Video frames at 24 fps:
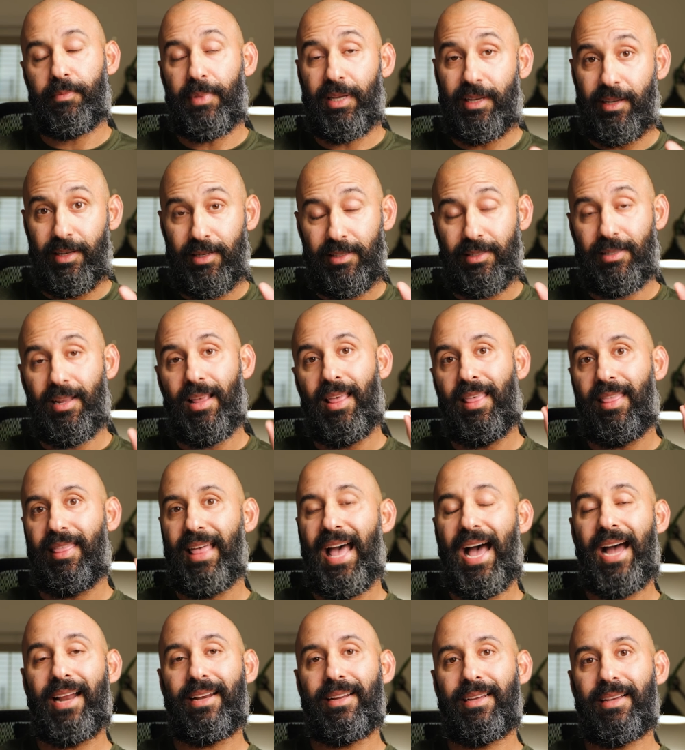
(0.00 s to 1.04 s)
because
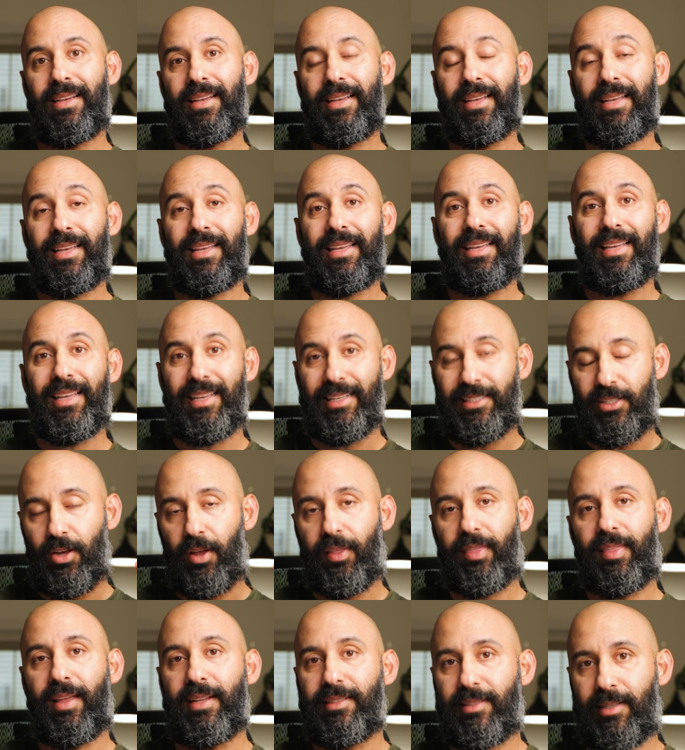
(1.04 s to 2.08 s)
that is
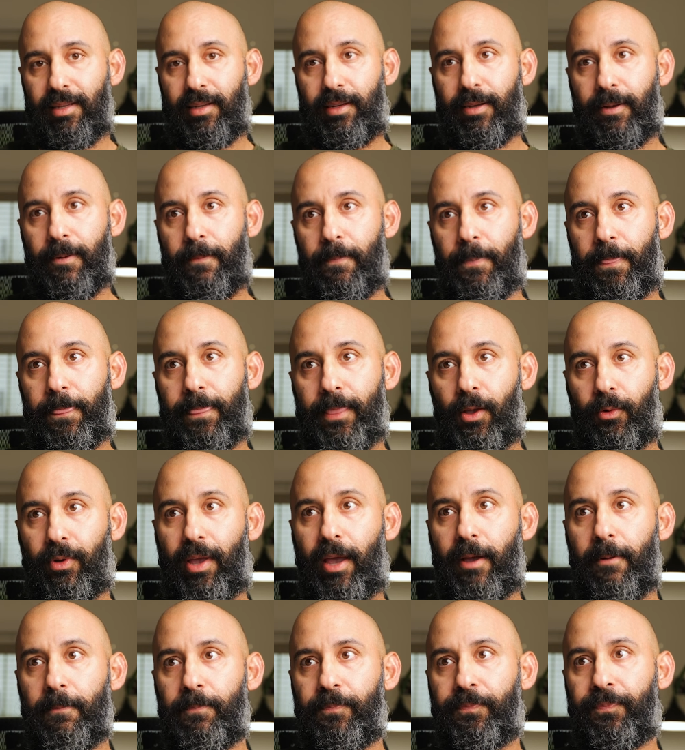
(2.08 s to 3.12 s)
authentic,
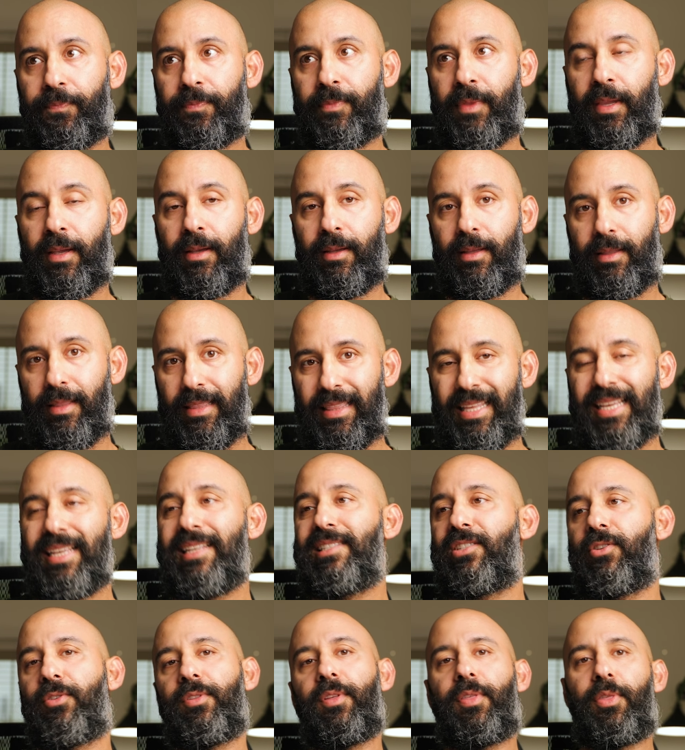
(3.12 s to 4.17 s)
okay?
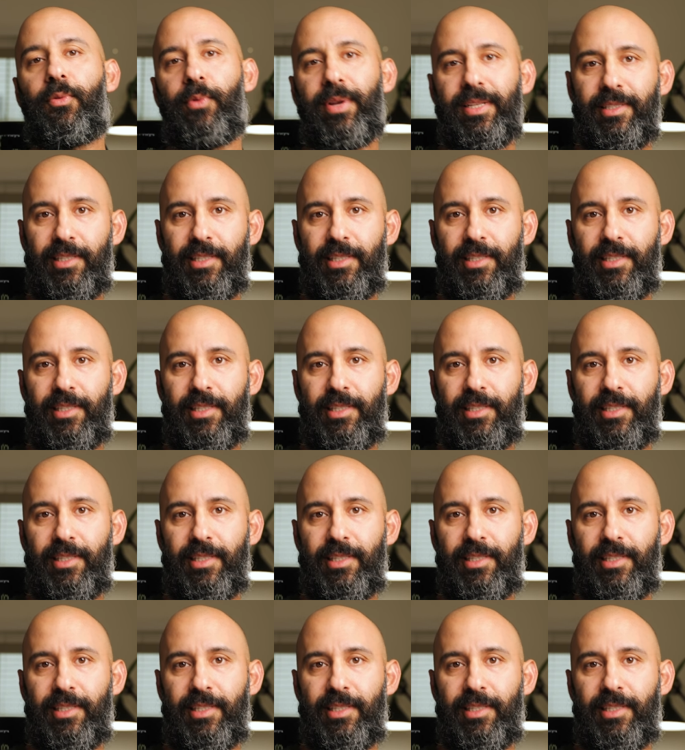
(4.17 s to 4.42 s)
These are the three